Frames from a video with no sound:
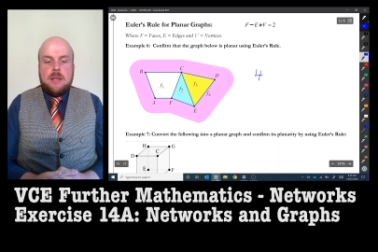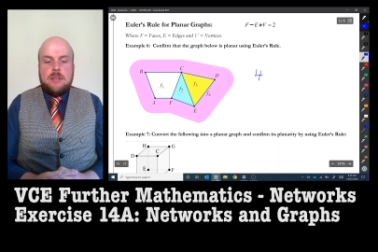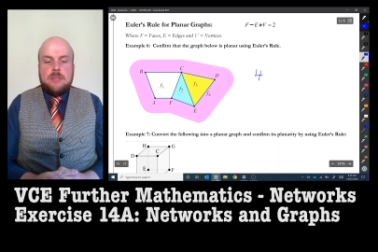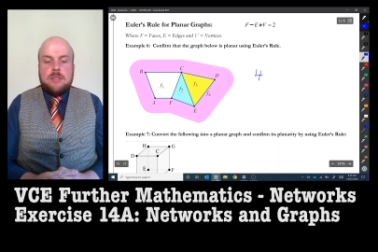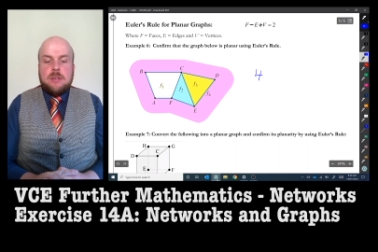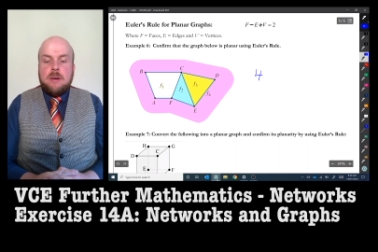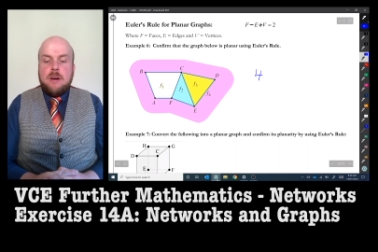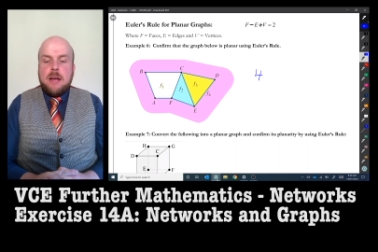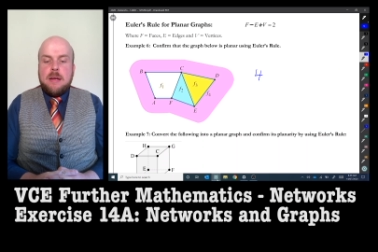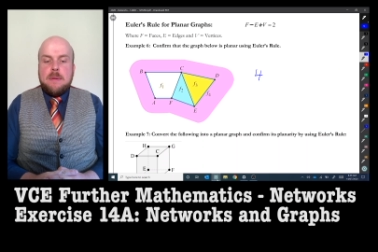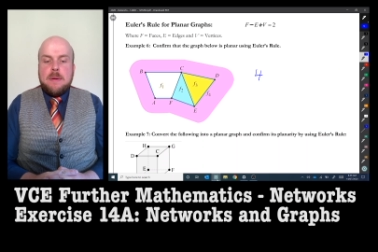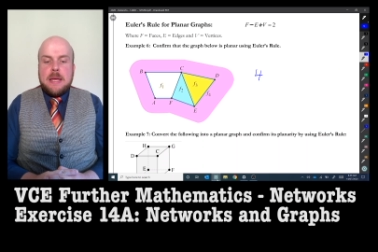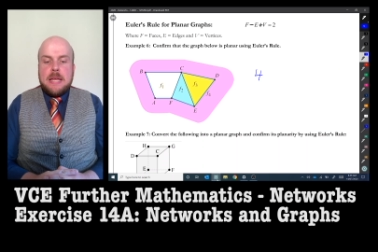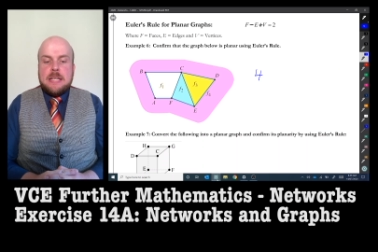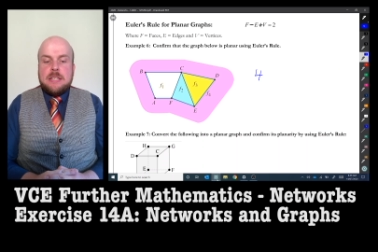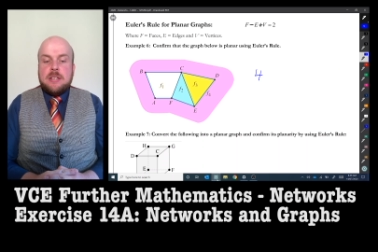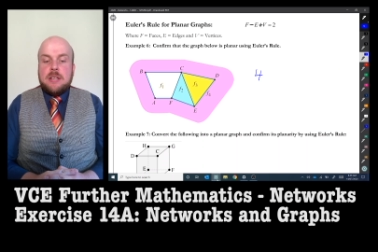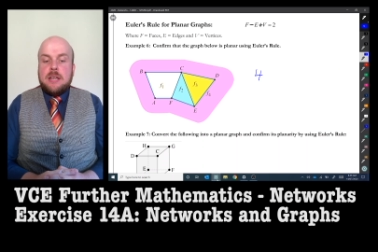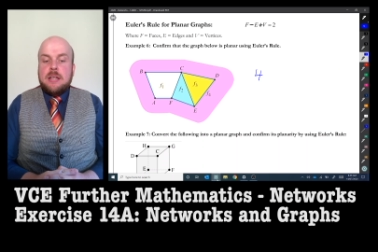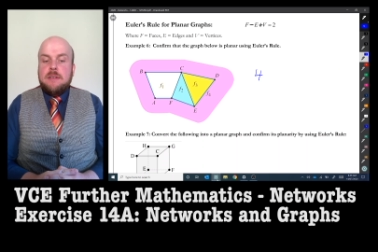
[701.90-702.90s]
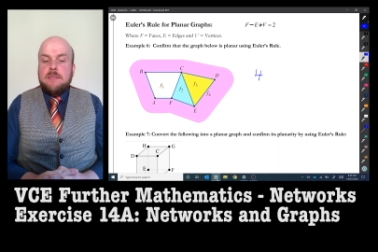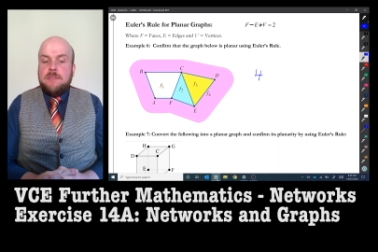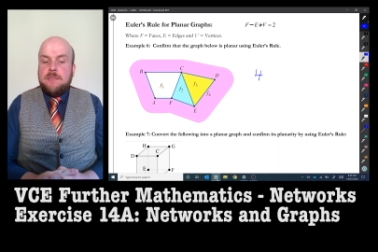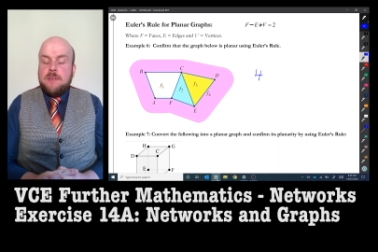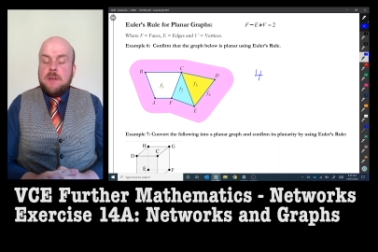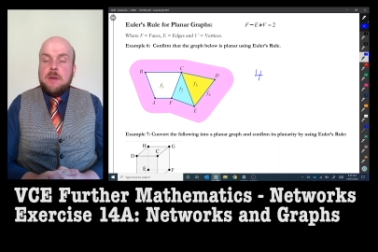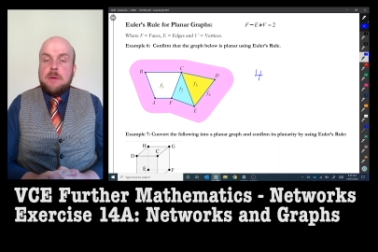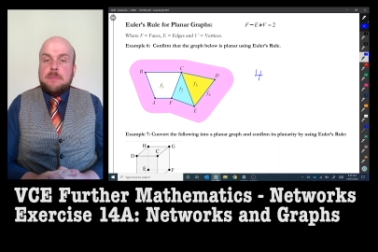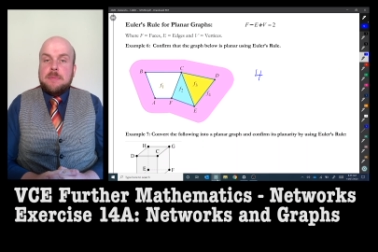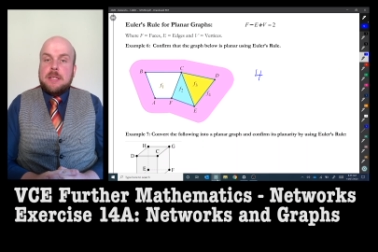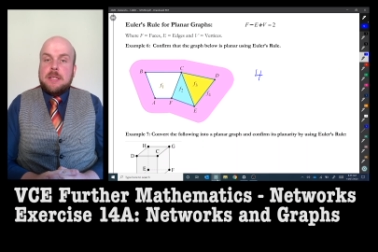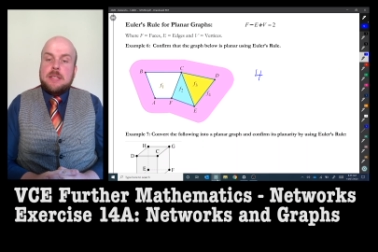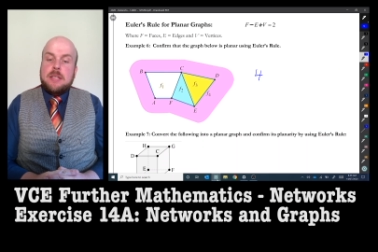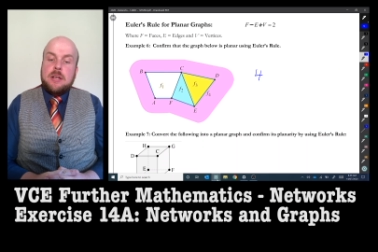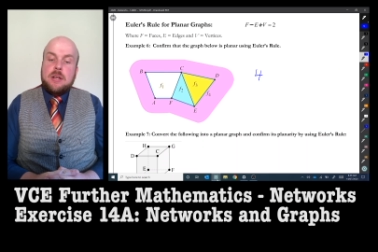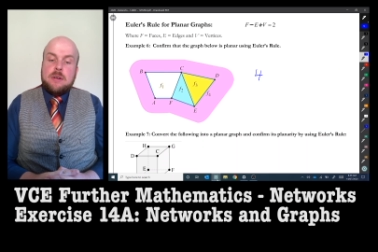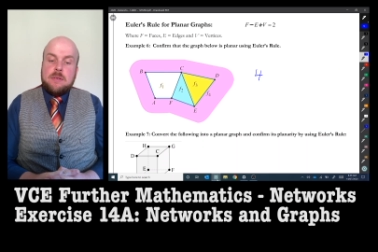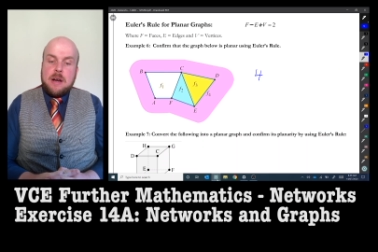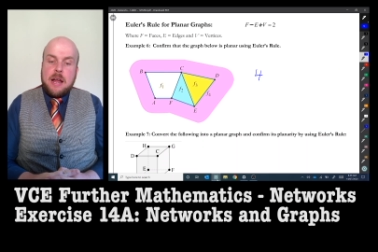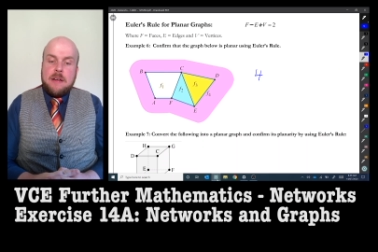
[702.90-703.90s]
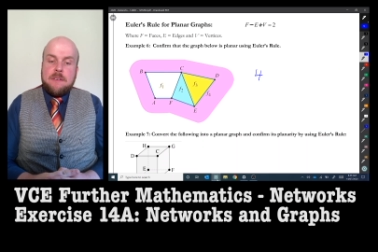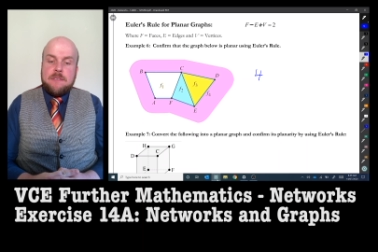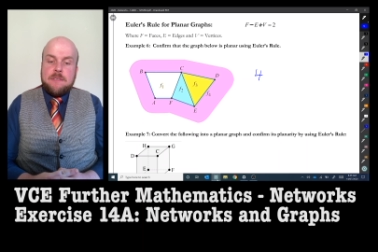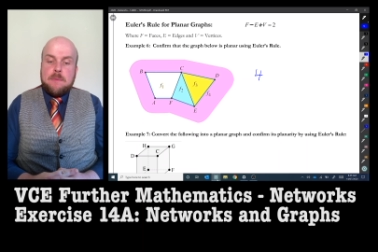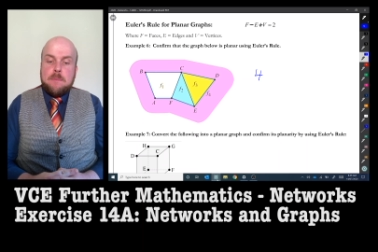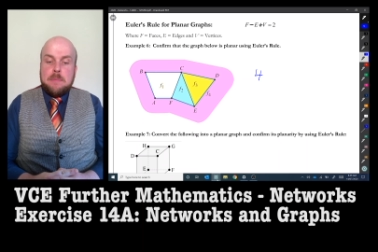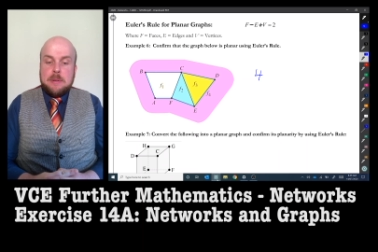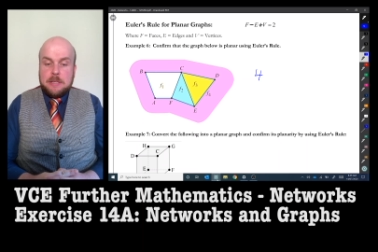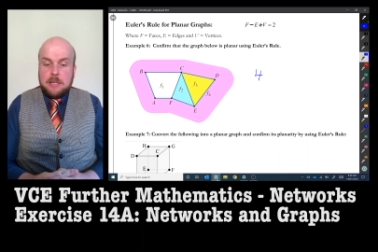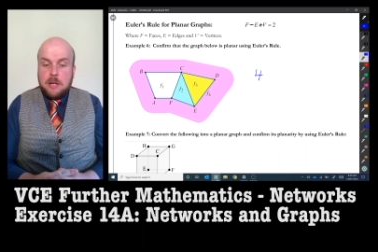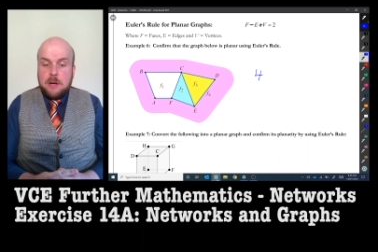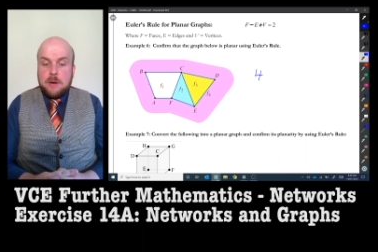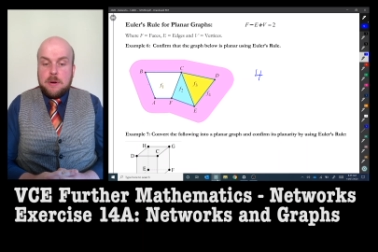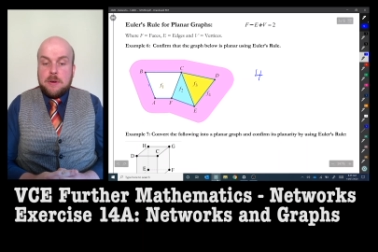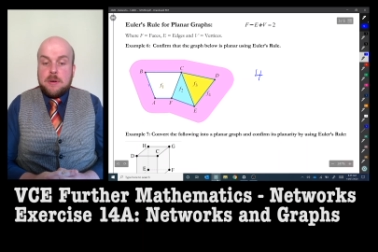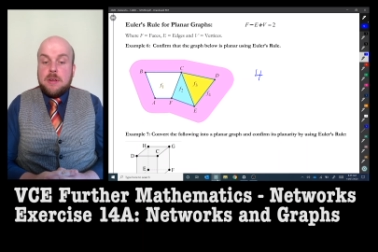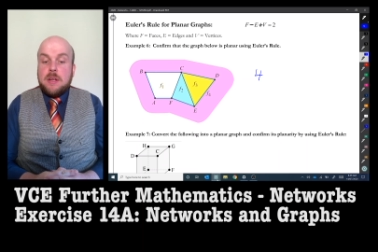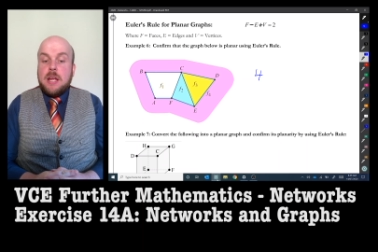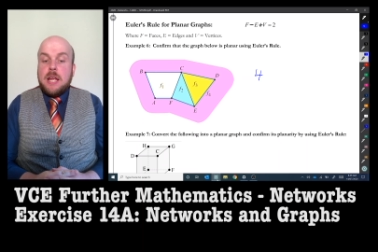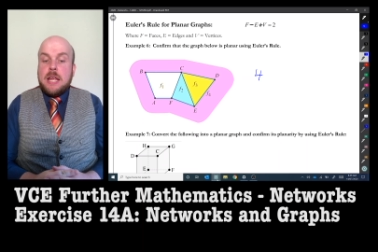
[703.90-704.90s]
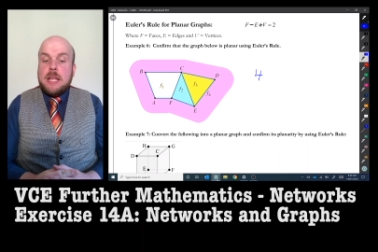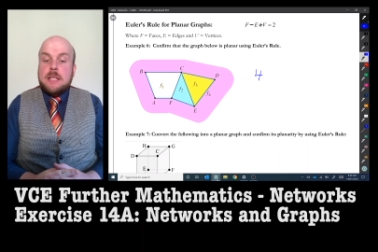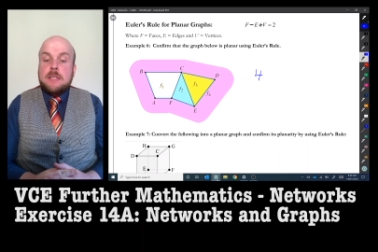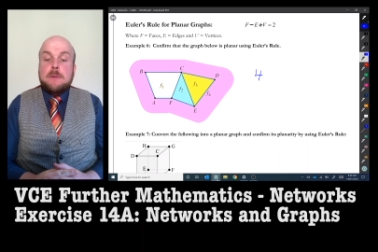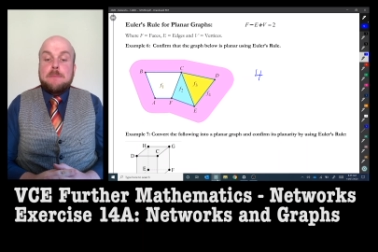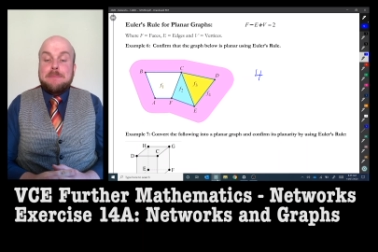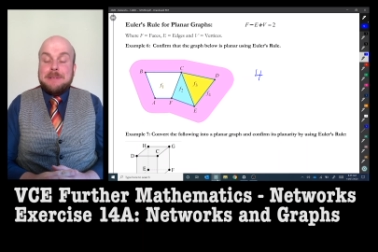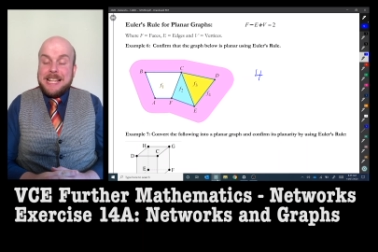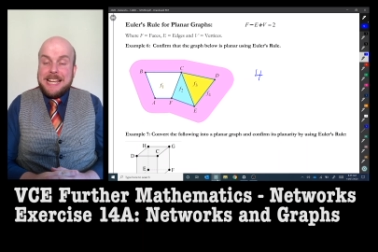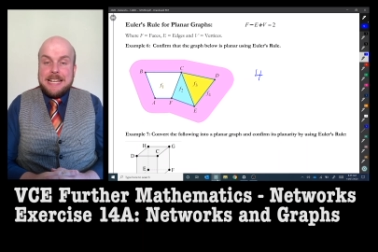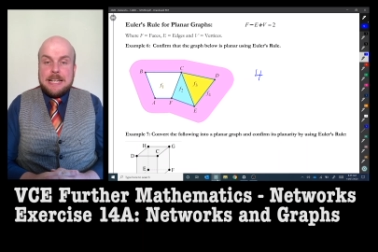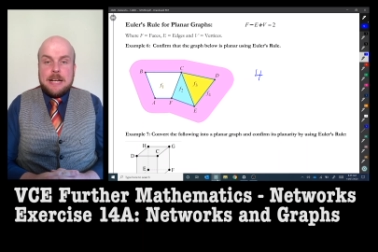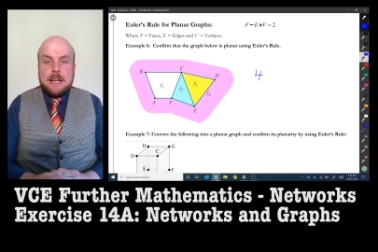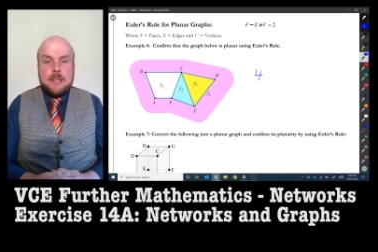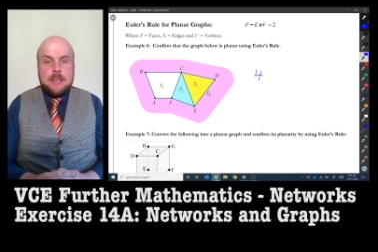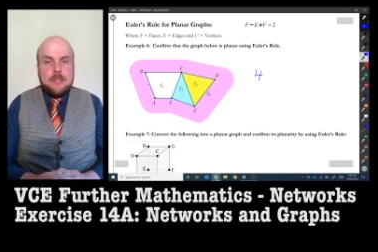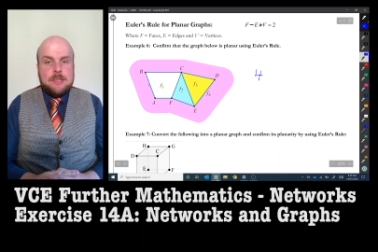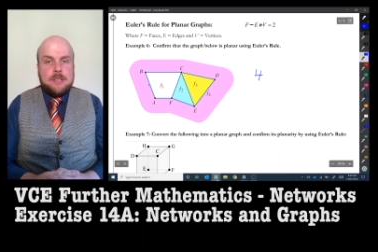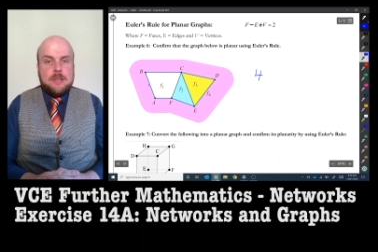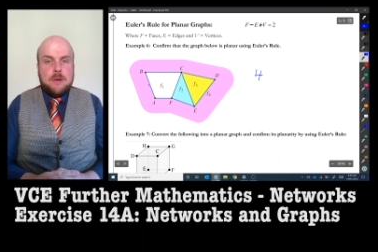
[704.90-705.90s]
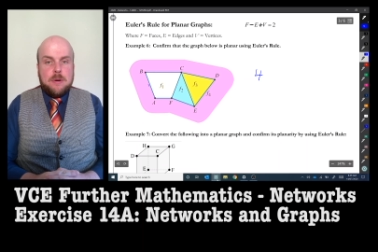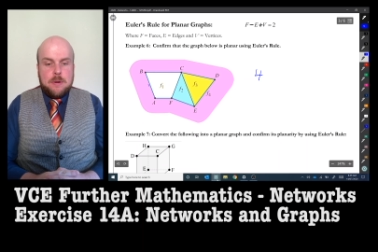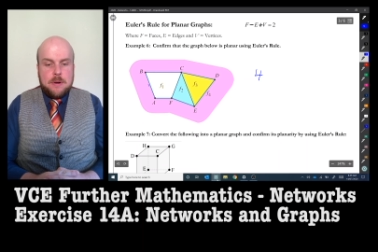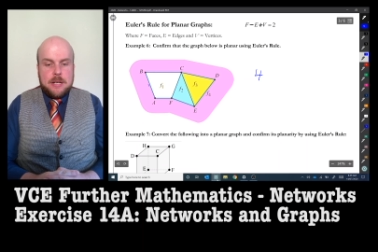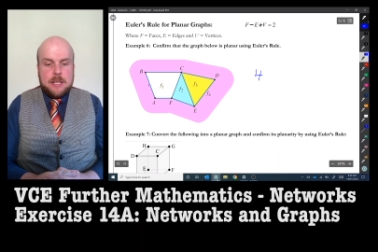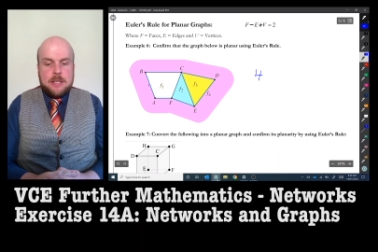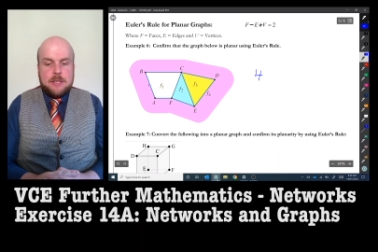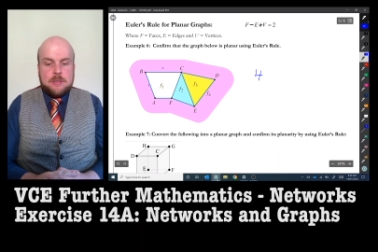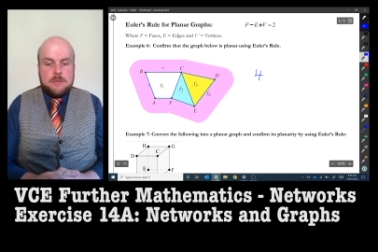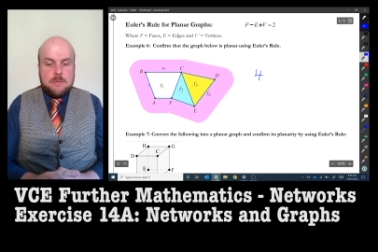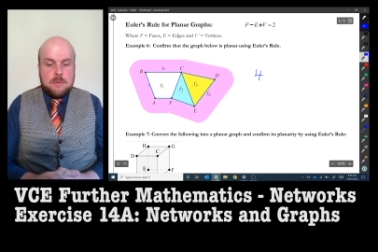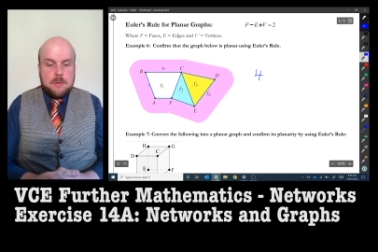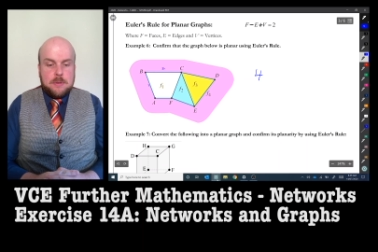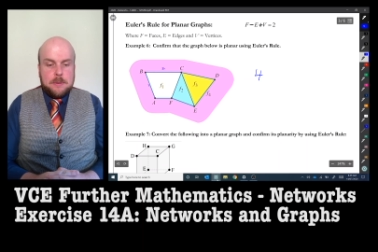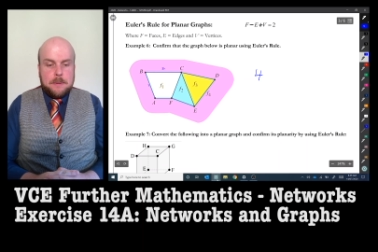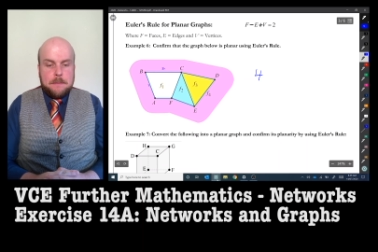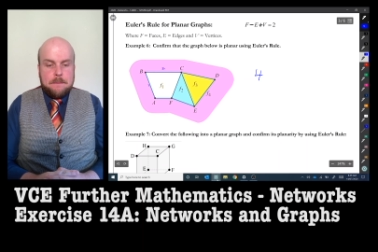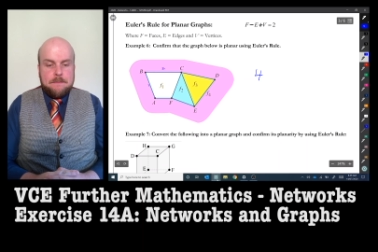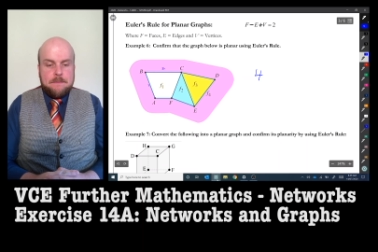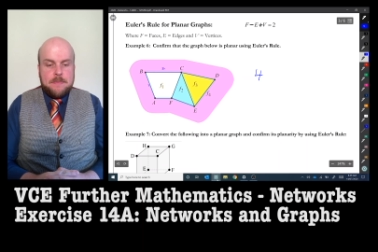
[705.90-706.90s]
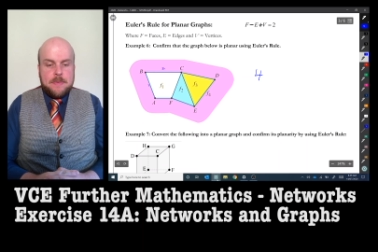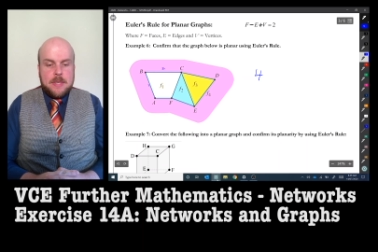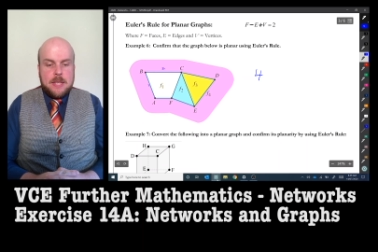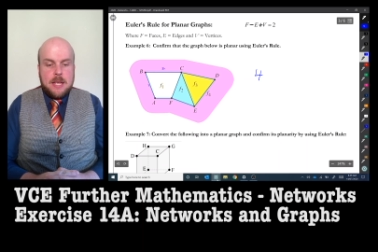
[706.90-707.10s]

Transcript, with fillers: So I'm here to confirm that the graph below is planar using Euler's rule.